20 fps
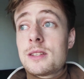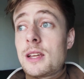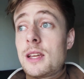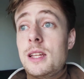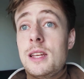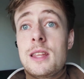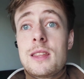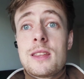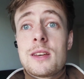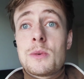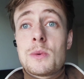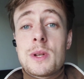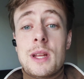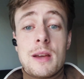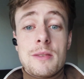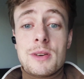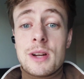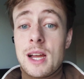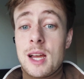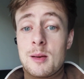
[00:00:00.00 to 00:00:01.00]
that anything would
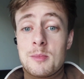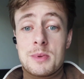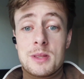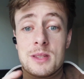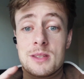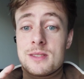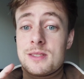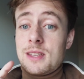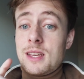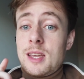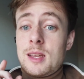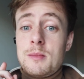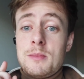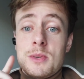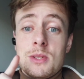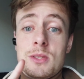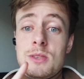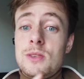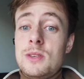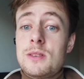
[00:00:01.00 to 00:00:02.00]
ever happen the same
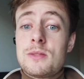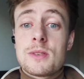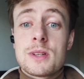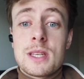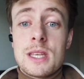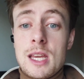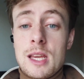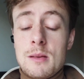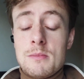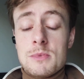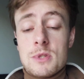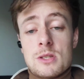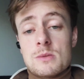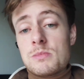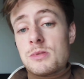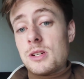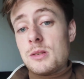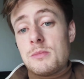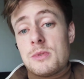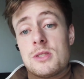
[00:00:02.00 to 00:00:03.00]
in 2 different games is
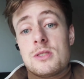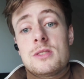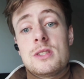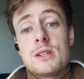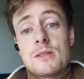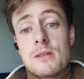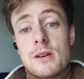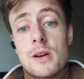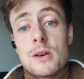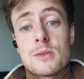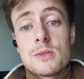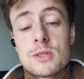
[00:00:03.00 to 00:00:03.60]
pretty much 0.